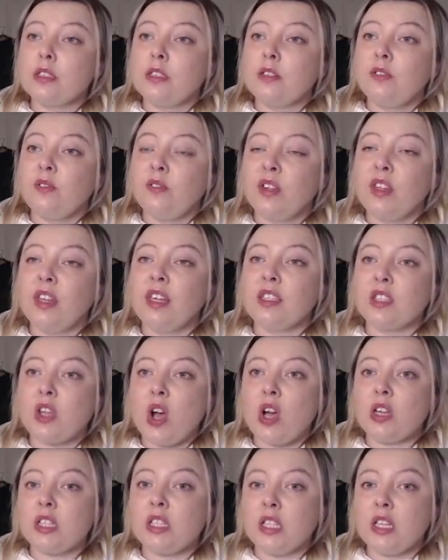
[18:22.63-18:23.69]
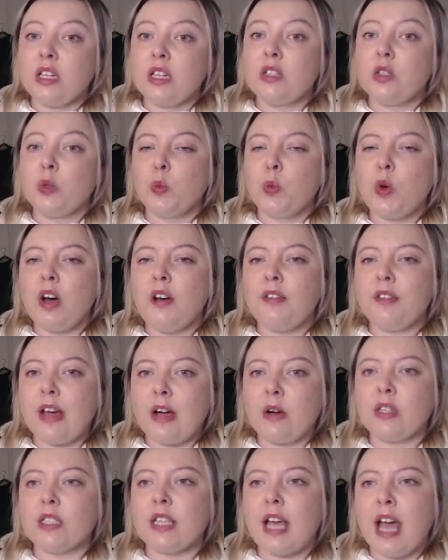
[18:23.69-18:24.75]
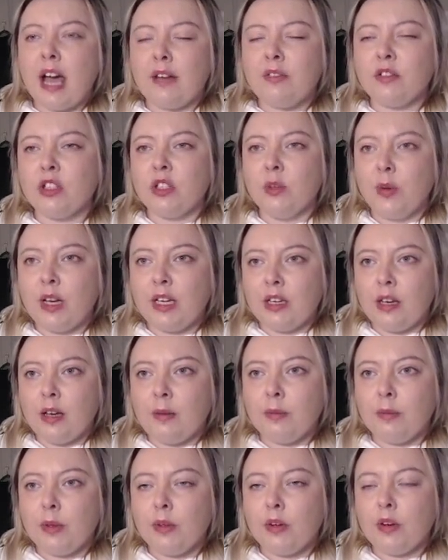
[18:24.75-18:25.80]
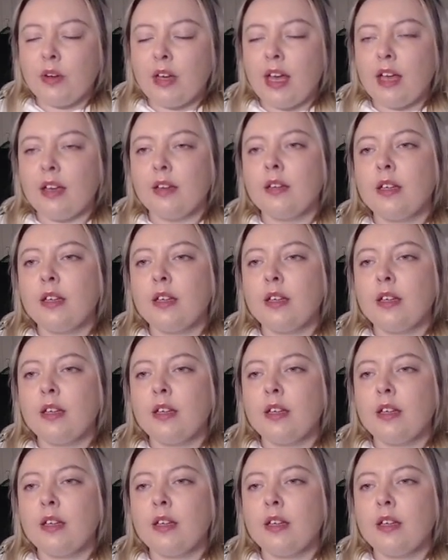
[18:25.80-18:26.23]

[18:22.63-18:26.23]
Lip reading: feel exhausted 12 hours after you wake up, okay?